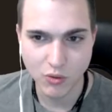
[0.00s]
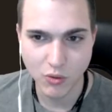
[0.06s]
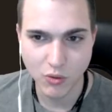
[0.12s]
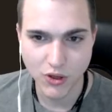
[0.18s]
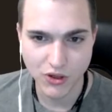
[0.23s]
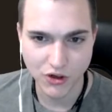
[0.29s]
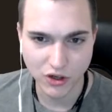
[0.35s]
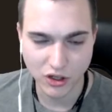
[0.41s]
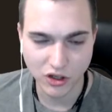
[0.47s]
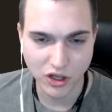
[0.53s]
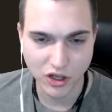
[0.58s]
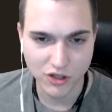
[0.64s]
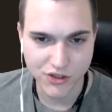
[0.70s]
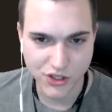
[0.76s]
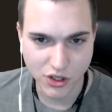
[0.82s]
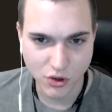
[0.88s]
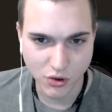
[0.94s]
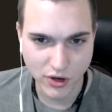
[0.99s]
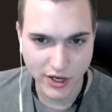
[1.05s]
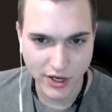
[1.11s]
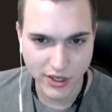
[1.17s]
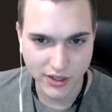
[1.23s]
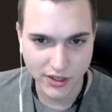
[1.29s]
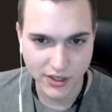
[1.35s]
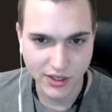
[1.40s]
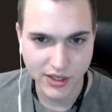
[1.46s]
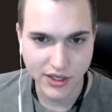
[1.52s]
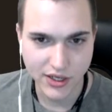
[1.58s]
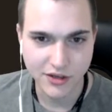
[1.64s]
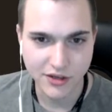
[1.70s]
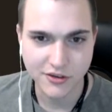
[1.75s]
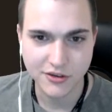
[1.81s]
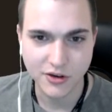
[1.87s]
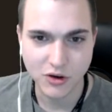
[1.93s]
when they're going to launch a coin,
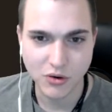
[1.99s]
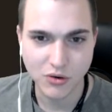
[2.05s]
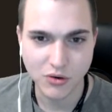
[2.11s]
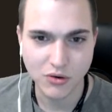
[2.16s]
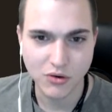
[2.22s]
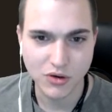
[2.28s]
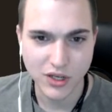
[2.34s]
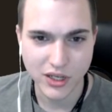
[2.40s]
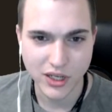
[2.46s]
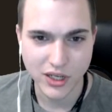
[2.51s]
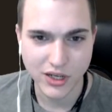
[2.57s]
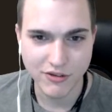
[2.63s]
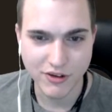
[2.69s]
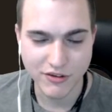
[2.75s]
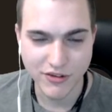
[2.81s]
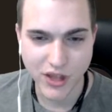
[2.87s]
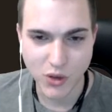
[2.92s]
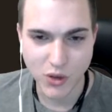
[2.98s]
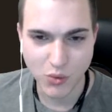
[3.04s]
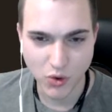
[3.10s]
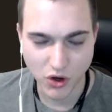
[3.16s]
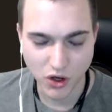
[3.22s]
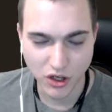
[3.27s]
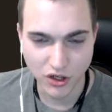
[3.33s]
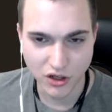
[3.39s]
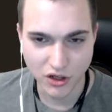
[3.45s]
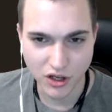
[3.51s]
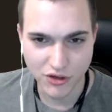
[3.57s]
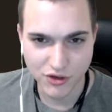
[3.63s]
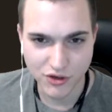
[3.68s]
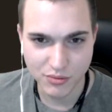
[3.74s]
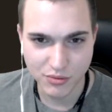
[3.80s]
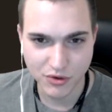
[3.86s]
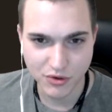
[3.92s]
and so even if they were going to
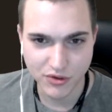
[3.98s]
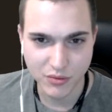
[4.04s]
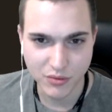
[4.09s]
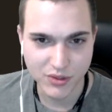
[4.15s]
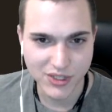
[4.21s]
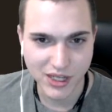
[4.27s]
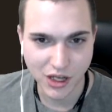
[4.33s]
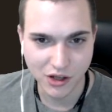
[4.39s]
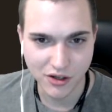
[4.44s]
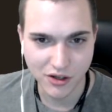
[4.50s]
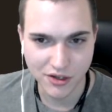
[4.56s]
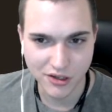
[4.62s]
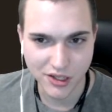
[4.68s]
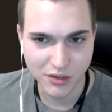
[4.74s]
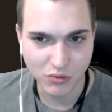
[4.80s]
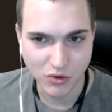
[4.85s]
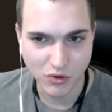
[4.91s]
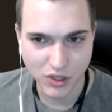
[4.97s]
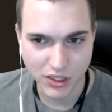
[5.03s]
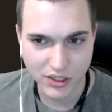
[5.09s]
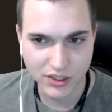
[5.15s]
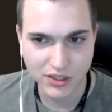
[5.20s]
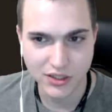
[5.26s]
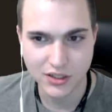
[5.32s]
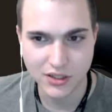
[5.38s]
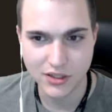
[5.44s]
launch Ripple, they would tell us they wouldn't.